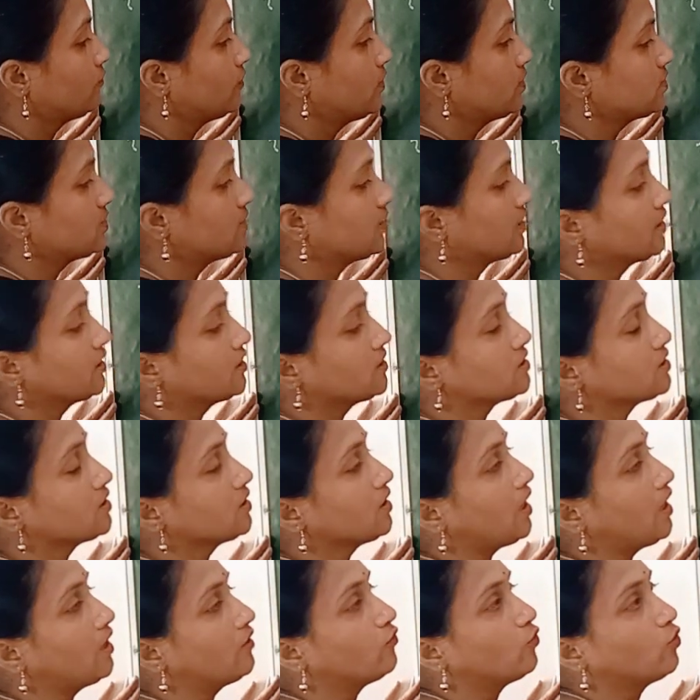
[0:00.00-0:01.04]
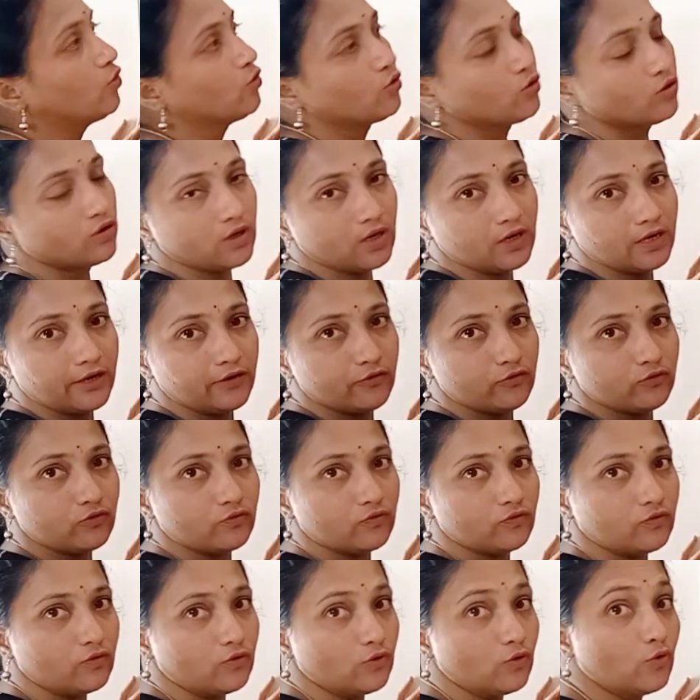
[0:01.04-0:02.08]
first iteration I want to run it
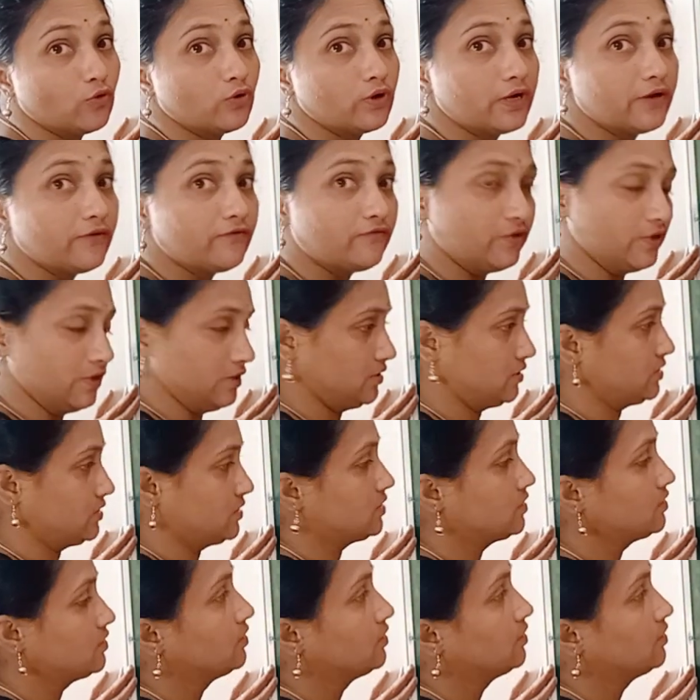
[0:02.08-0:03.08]
only once.